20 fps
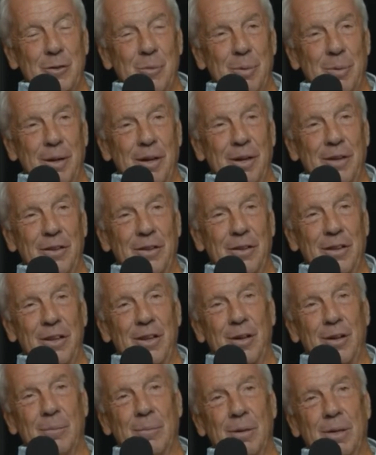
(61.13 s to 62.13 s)
Player of the
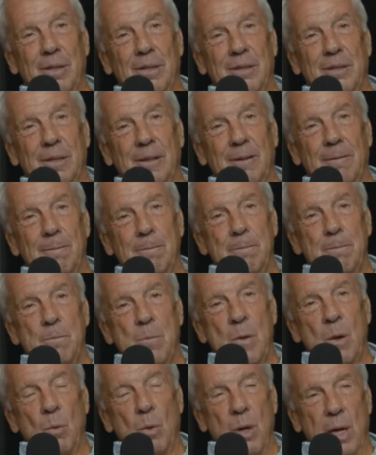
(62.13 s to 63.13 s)
Year. But
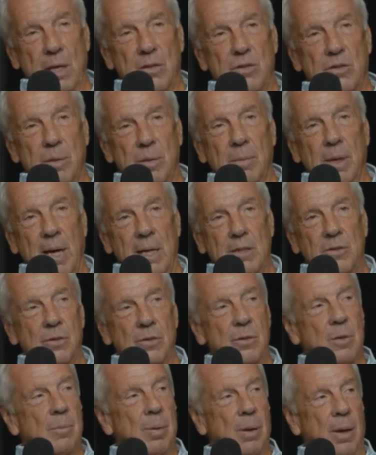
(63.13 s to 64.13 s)
we had some guys who
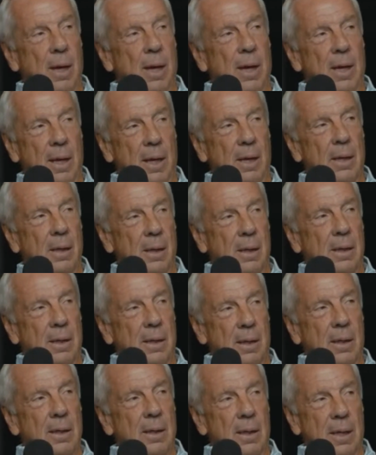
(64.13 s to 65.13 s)
had played
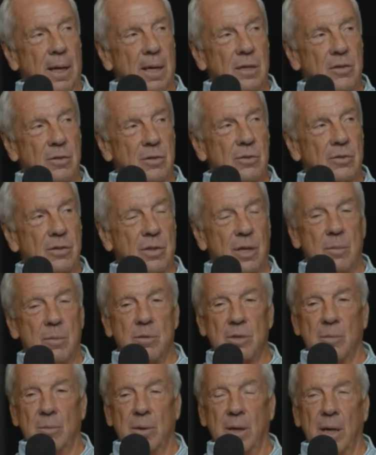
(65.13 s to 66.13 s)
in the national
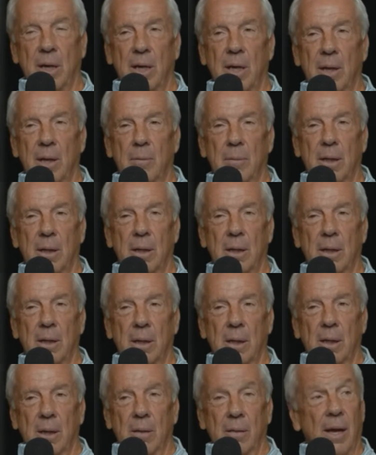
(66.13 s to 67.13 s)
championship game, and
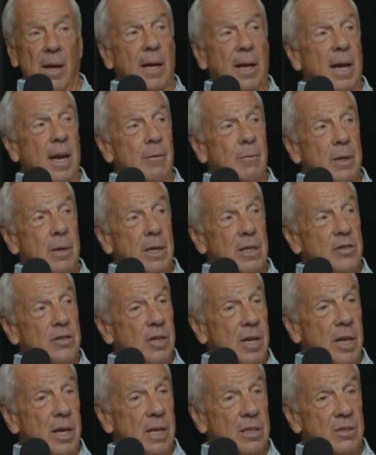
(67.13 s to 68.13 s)
they gave me a
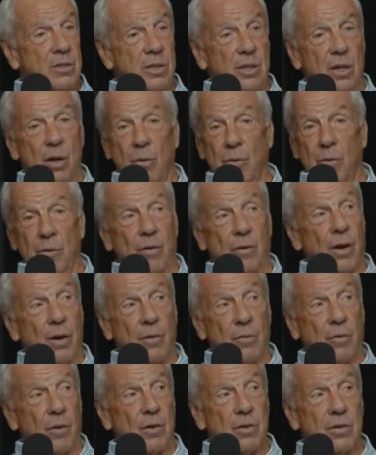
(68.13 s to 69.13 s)
chance, the very
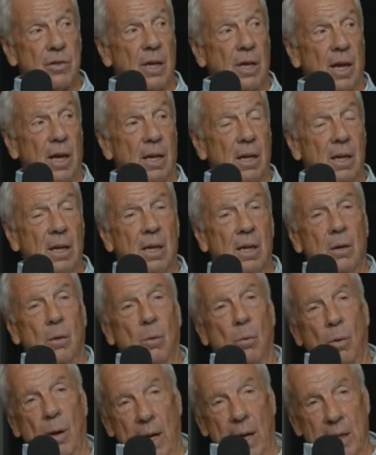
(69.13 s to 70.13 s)
first day.
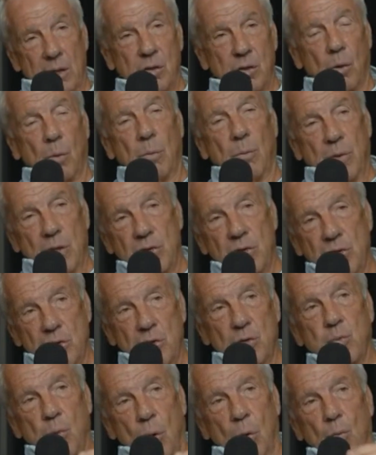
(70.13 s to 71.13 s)
When I told them, this
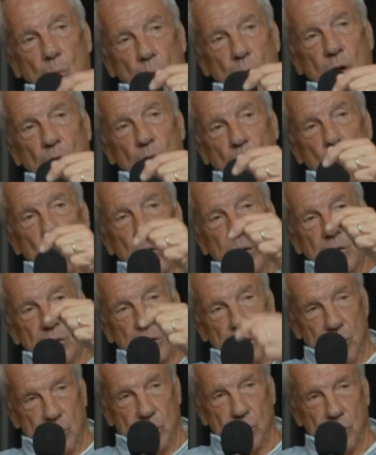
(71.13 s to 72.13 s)
is what we're going to
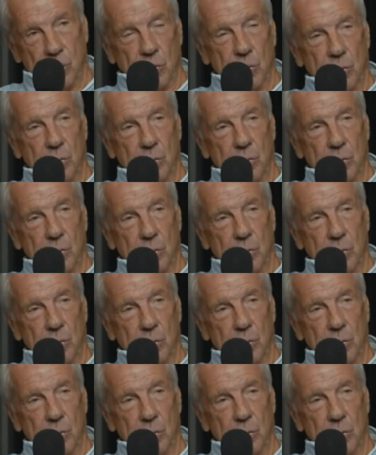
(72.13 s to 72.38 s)
do,